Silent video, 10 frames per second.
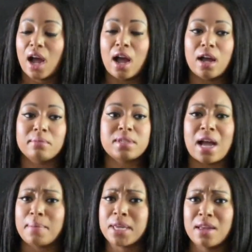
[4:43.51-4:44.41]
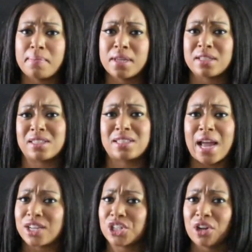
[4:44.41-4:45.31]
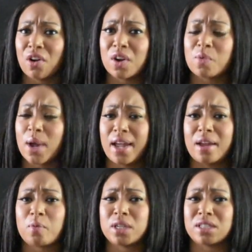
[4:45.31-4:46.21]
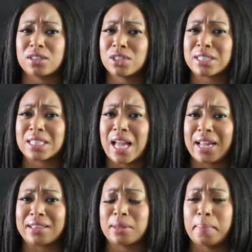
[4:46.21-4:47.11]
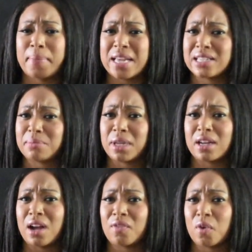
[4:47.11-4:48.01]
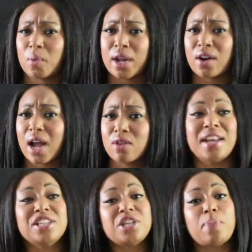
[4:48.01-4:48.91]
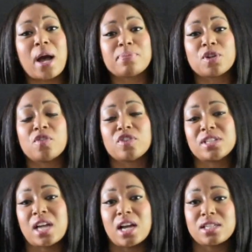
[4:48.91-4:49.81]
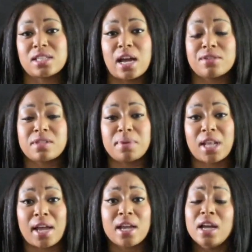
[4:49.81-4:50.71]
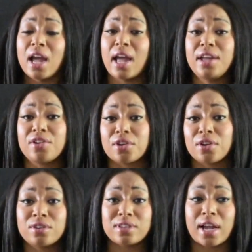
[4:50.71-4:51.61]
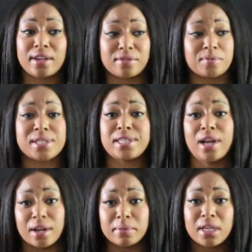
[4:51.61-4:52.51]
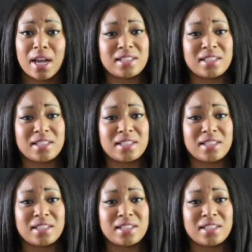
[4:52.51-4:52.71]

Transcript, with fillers: Um, Tommy had been stashing her away, what looks like the basement of a warehouse. And then she pops over at Tasha's house to be like, hey girl, like, what's up?